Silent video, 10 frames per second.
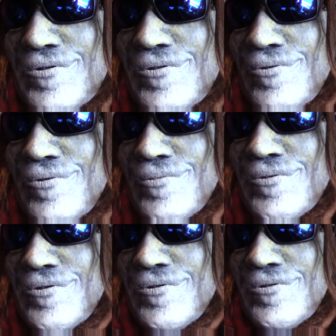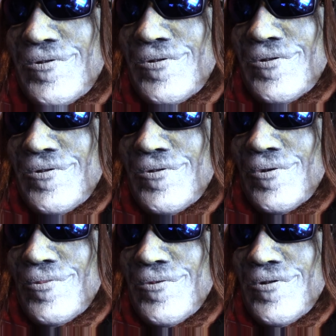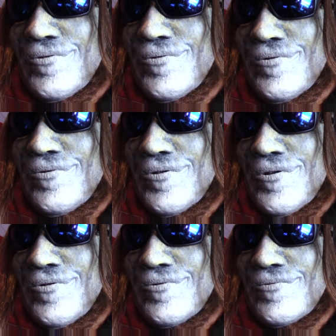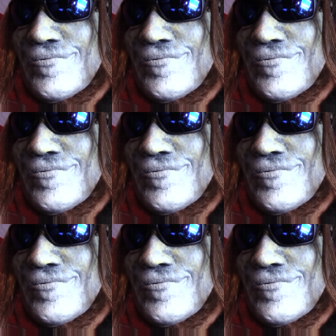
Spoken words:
It would appear that death has spared me for now.